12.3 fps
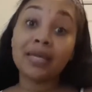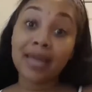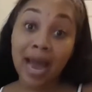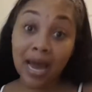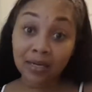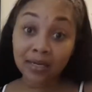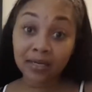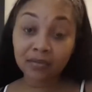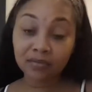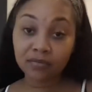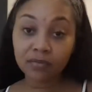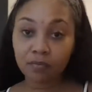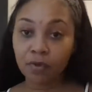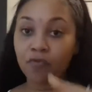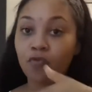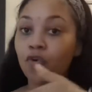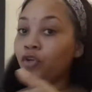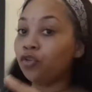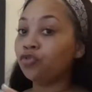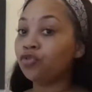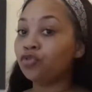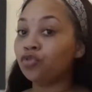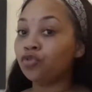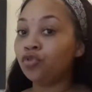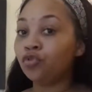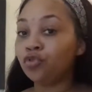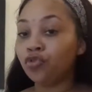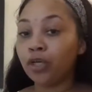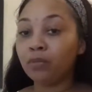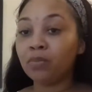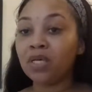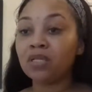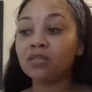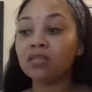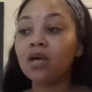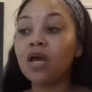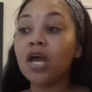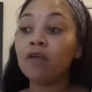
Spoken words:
gallon before you do treatments.